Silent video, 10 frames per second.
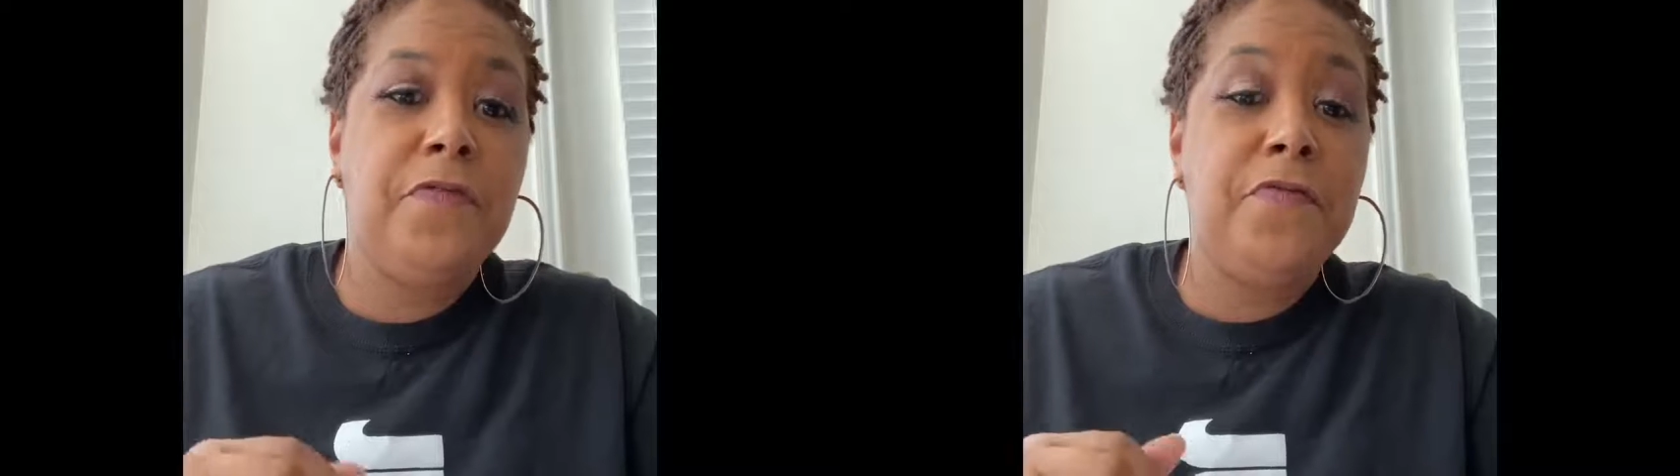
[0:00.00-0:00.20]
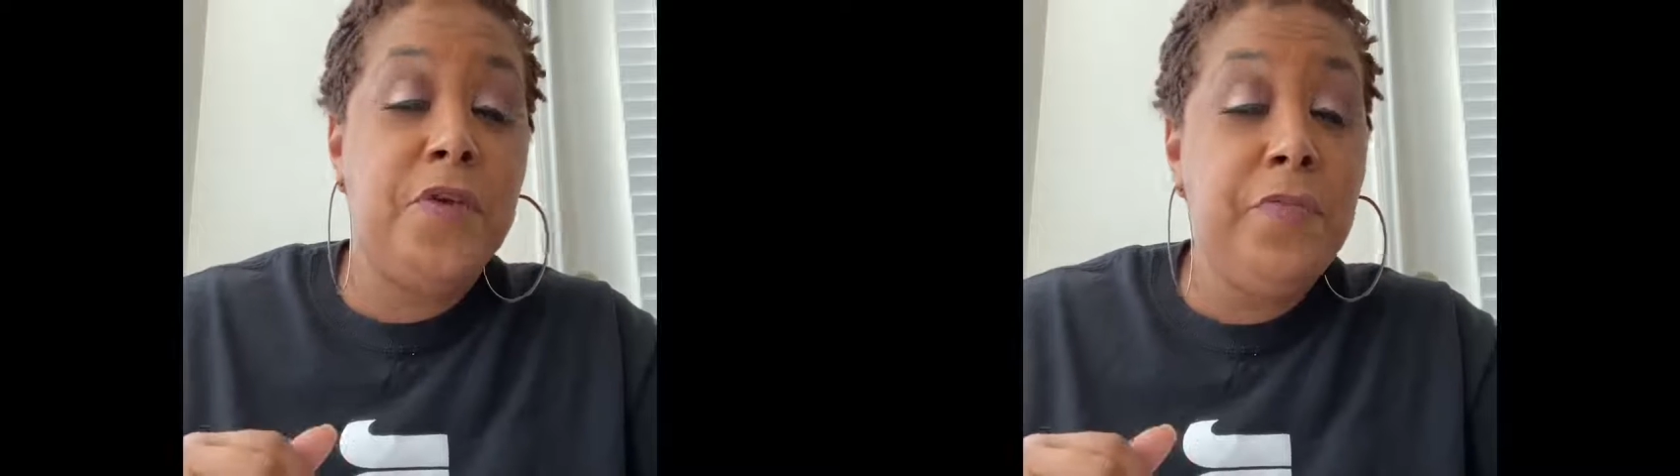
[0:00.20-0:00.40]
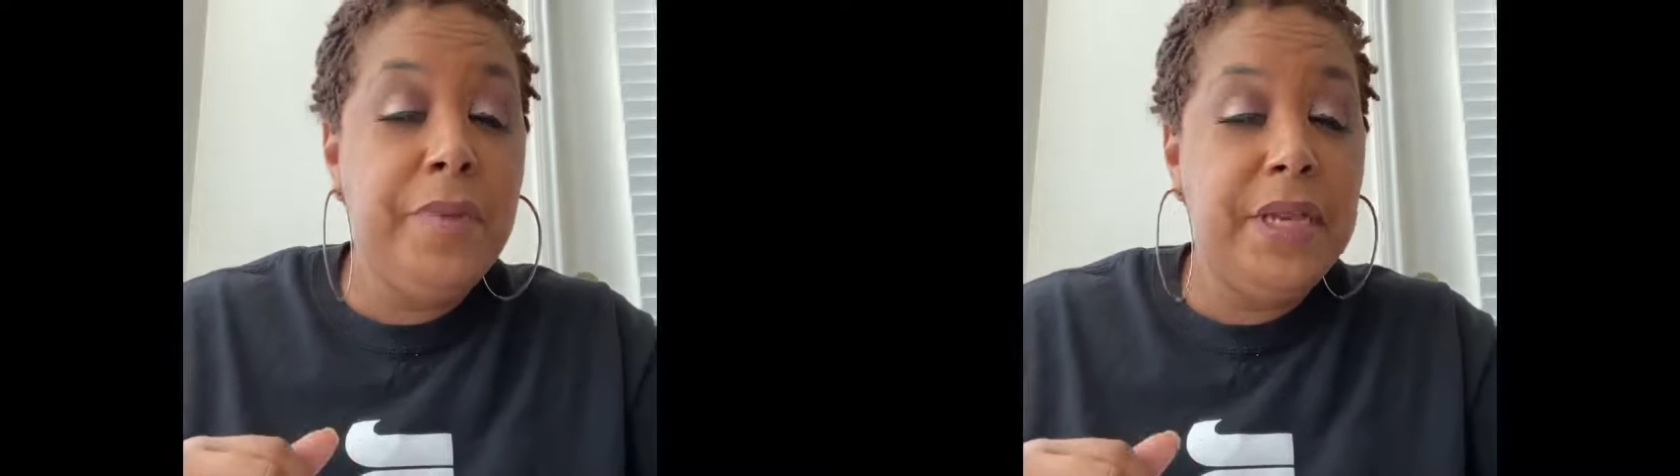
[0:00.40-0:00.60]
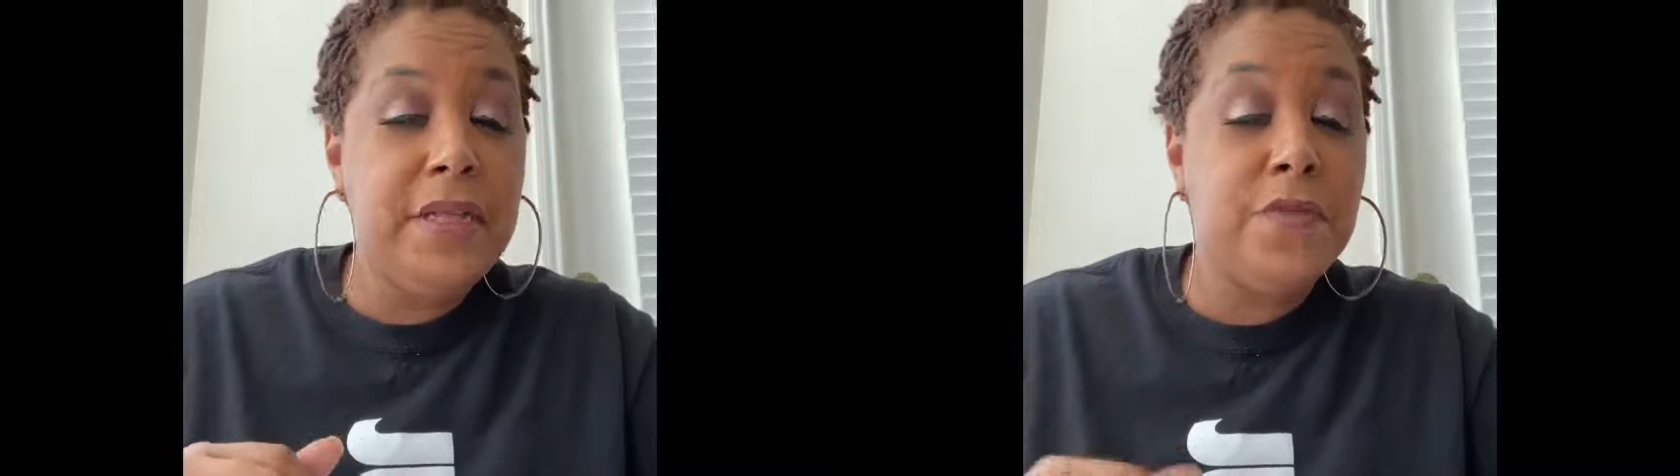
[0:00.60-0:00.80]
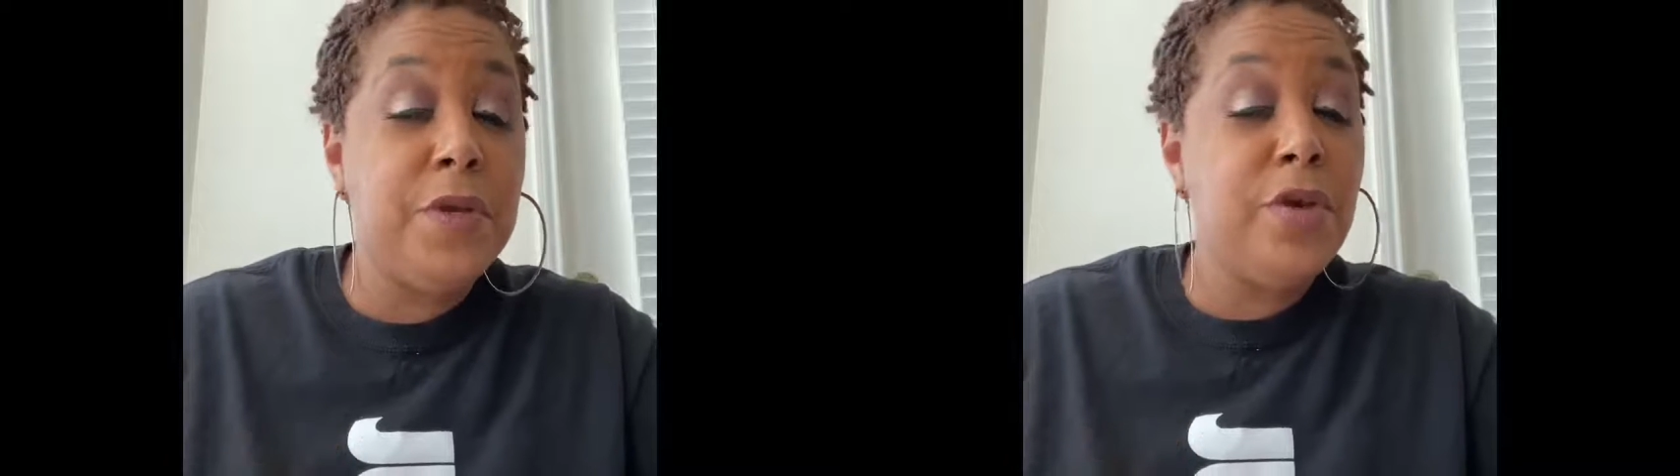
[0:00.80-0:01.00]
a few
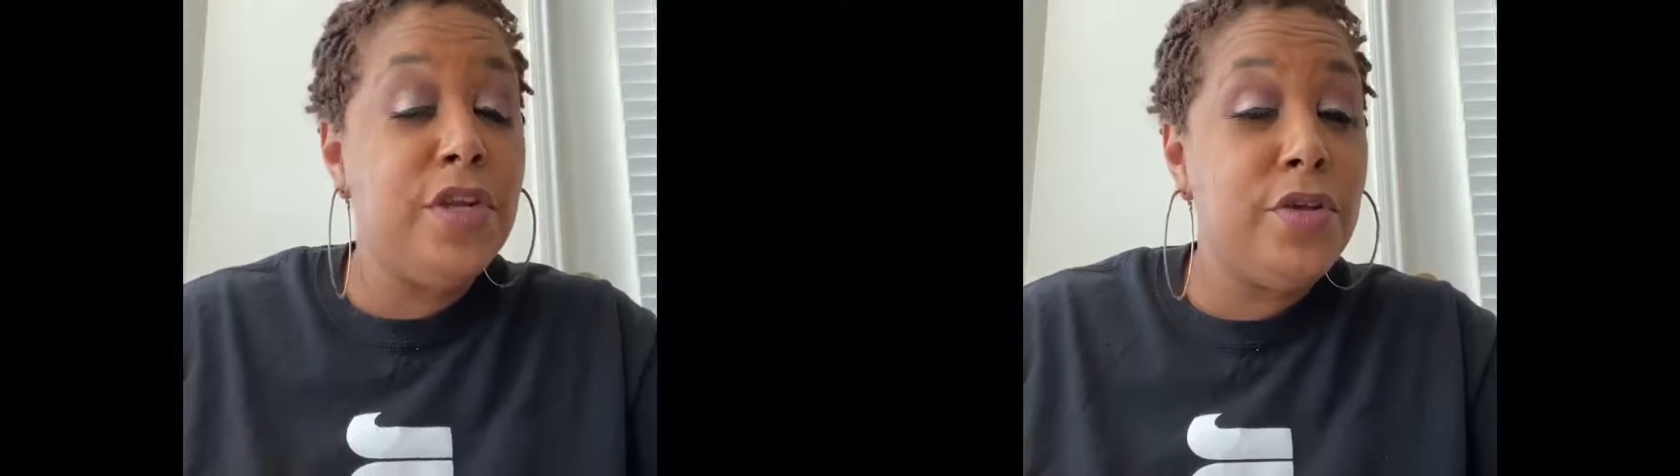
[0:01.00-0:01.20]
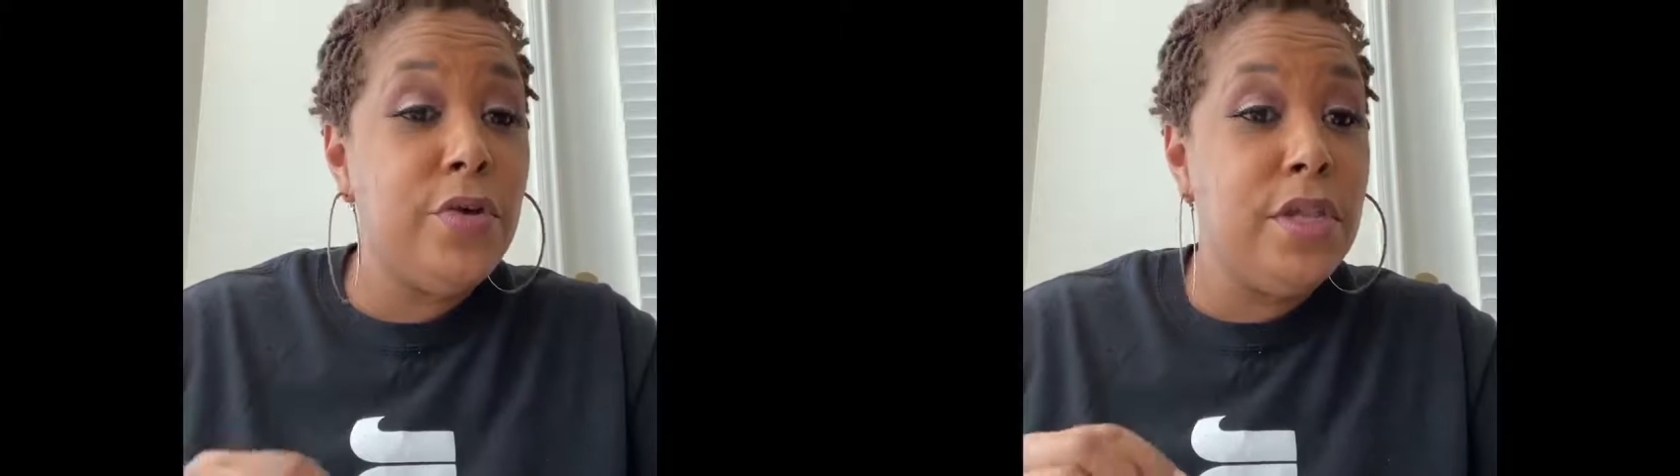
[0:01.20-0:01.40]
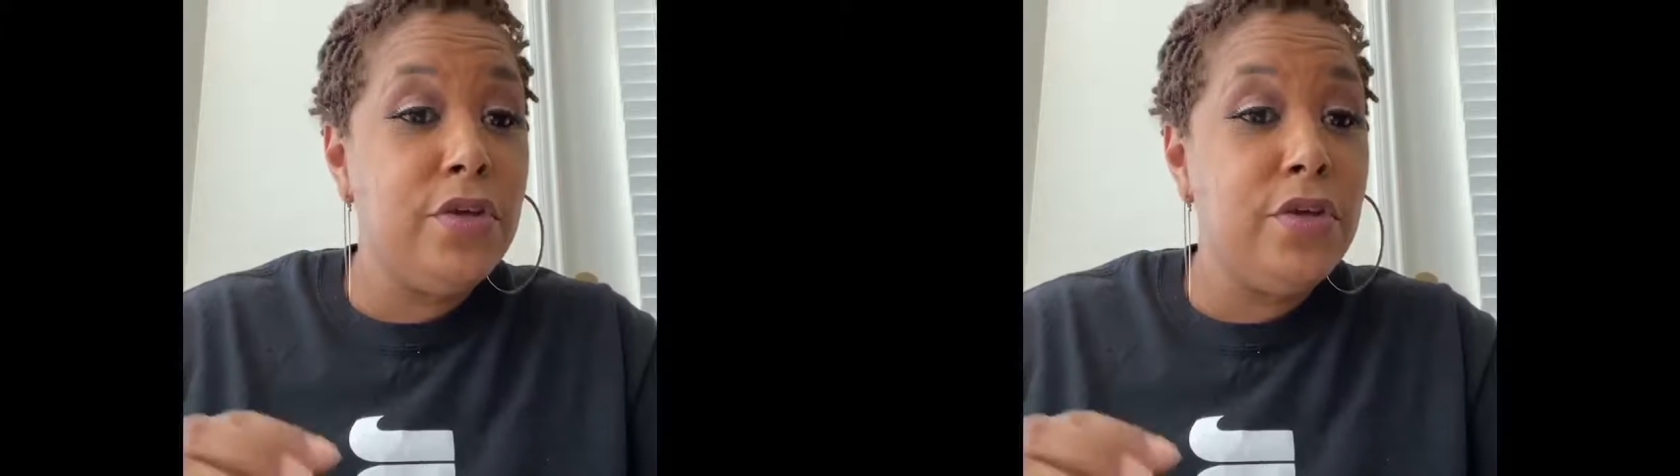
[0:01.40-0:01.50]
minutes, we're going to do a